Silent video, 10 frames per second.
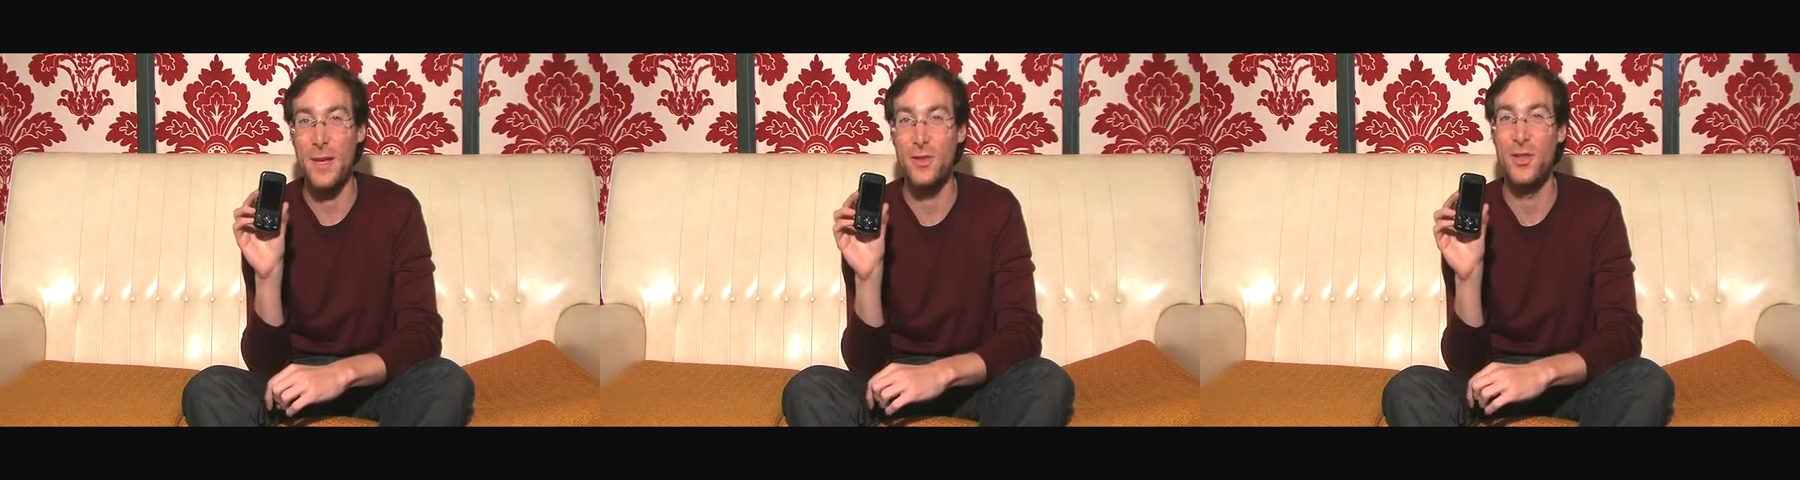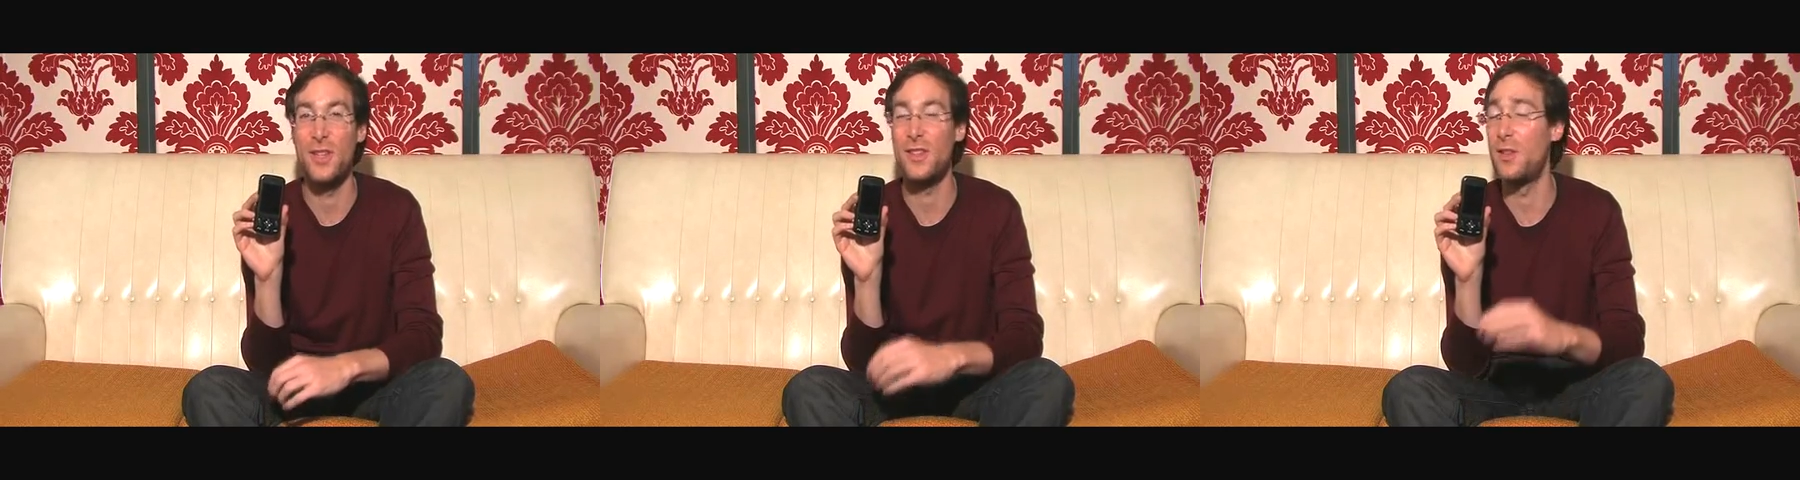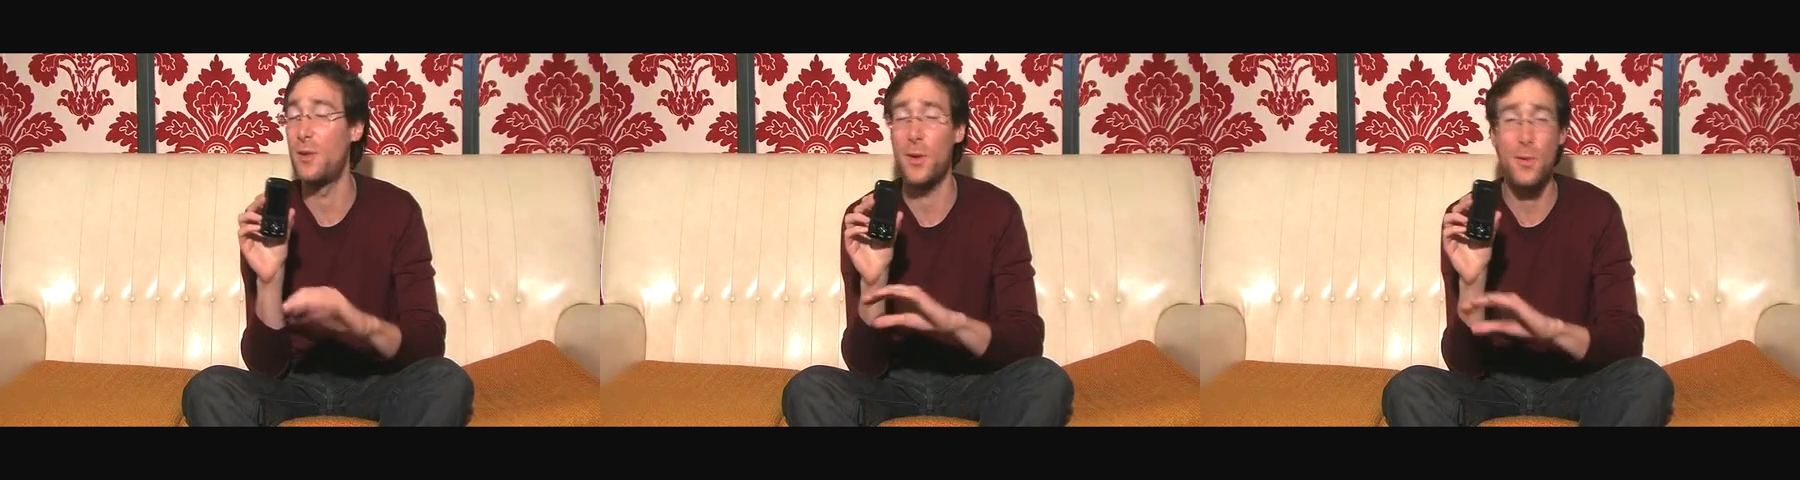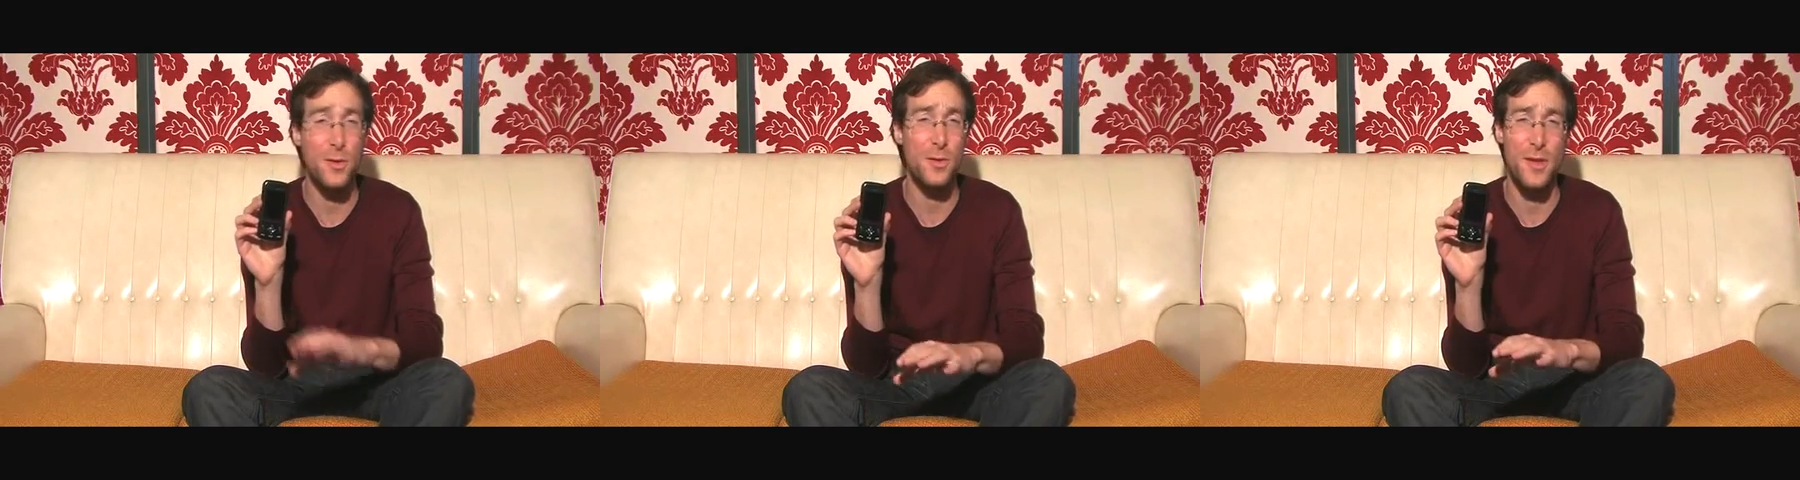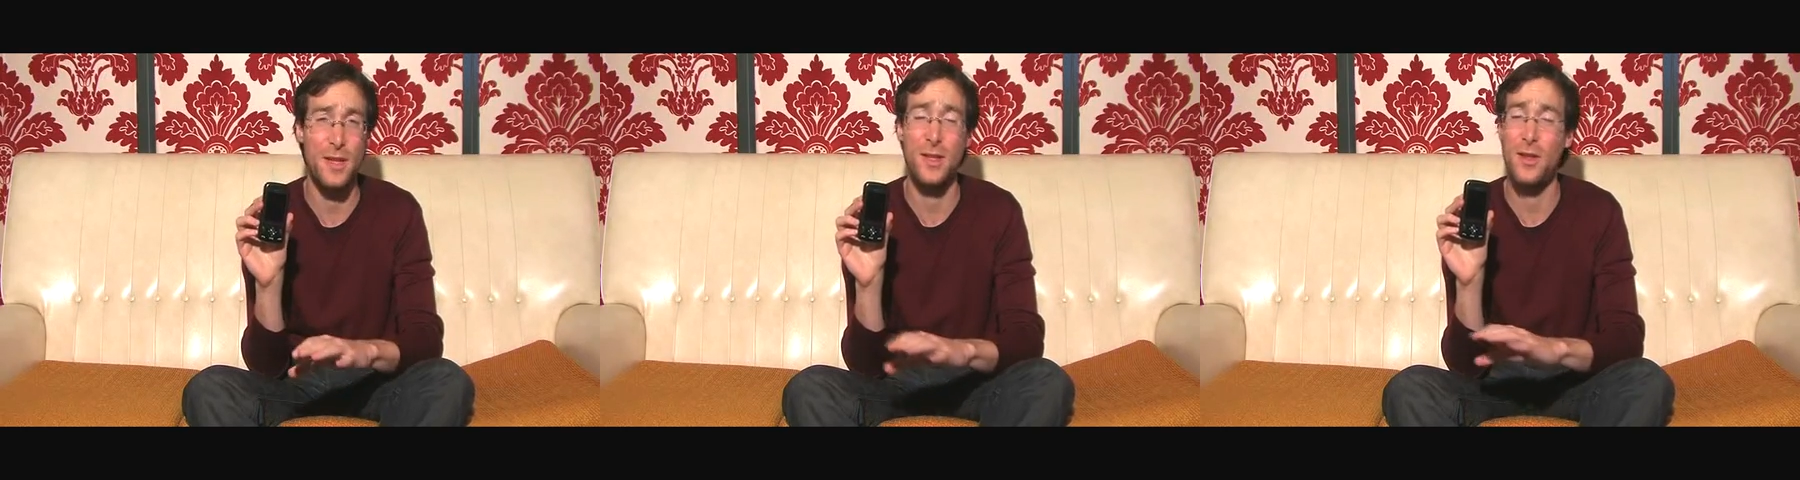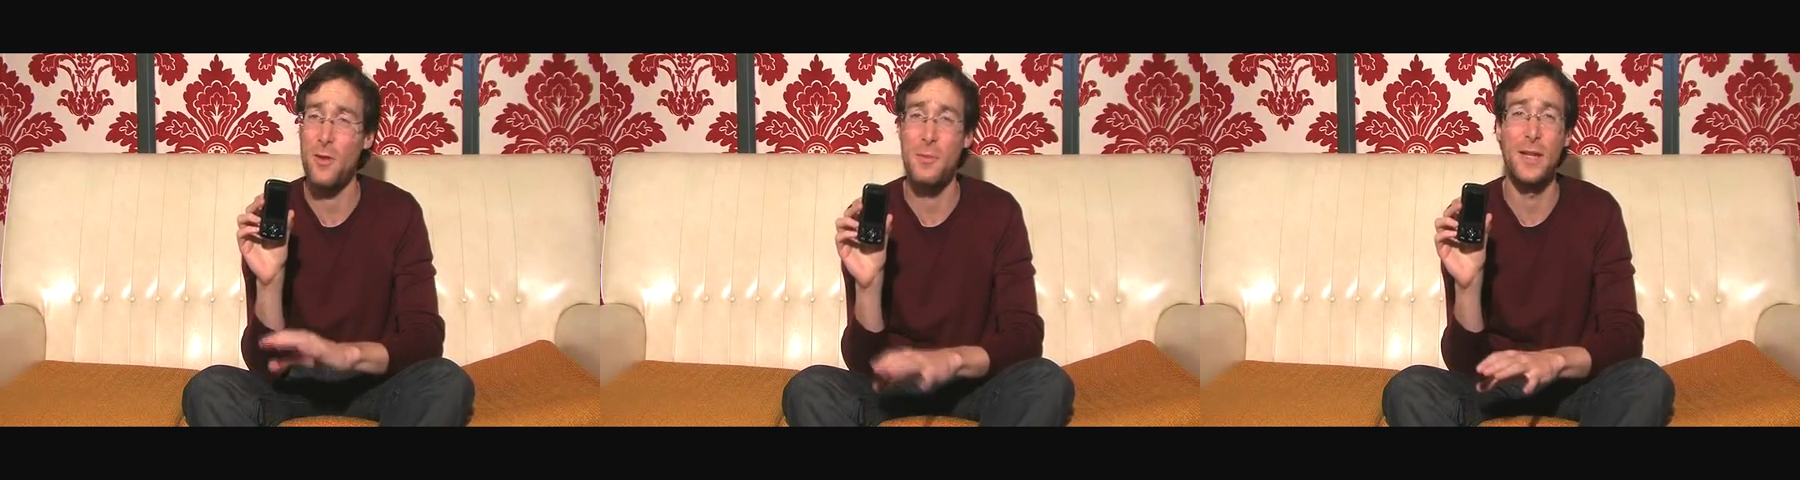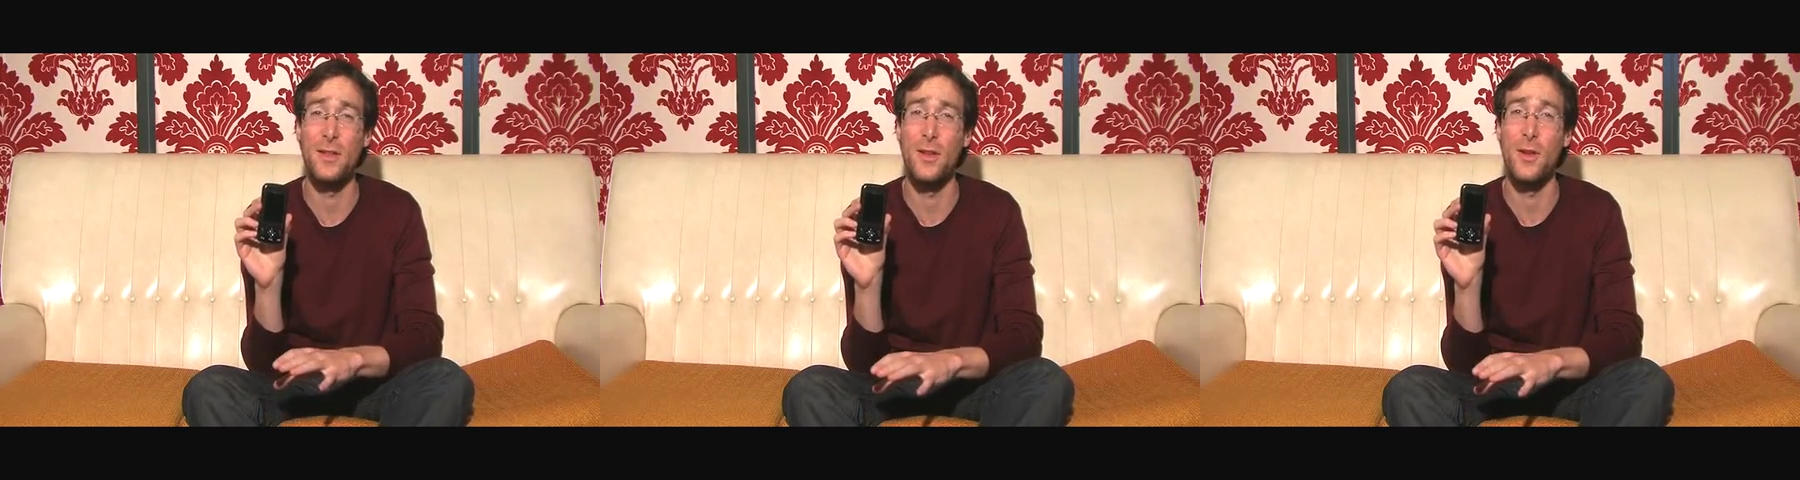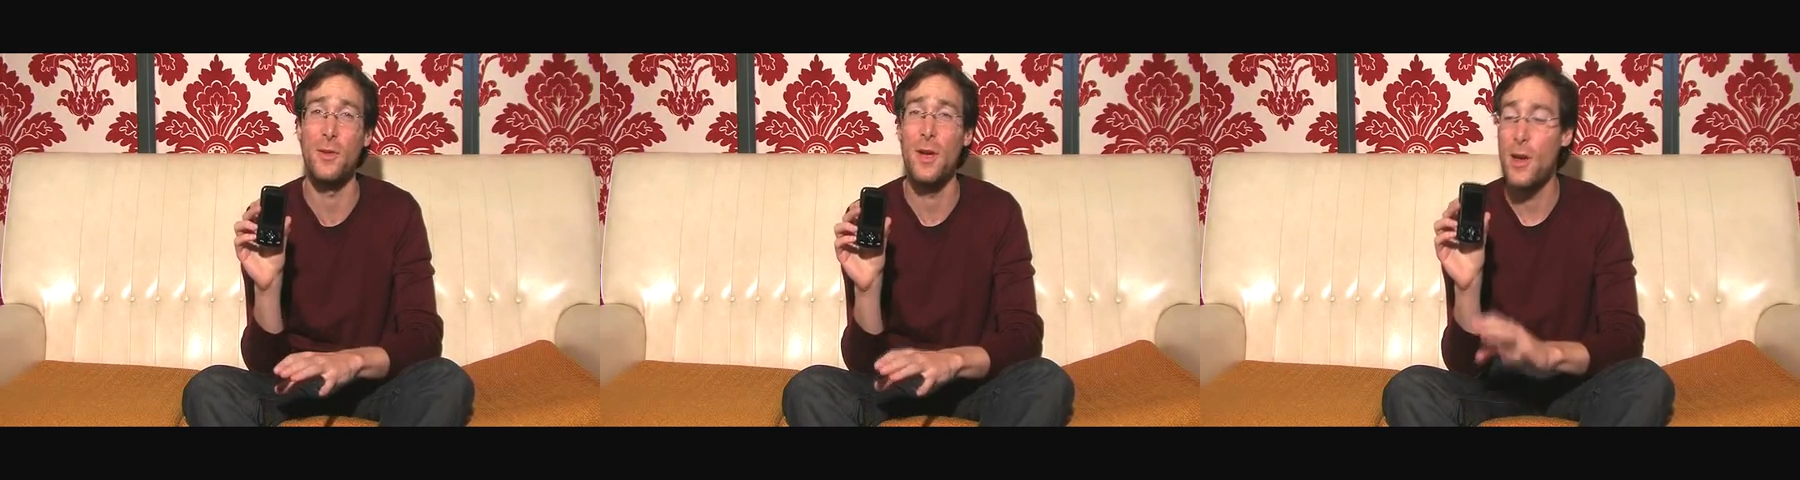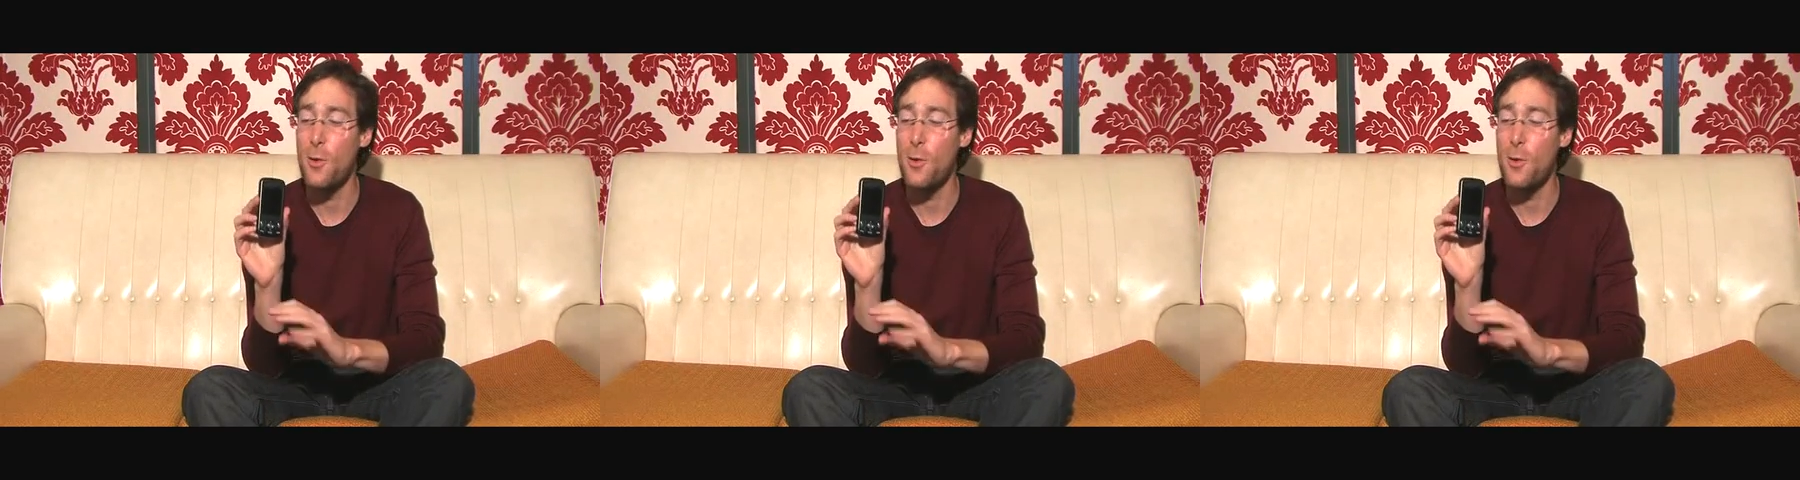messages and doing all sorts of things I don't mean to do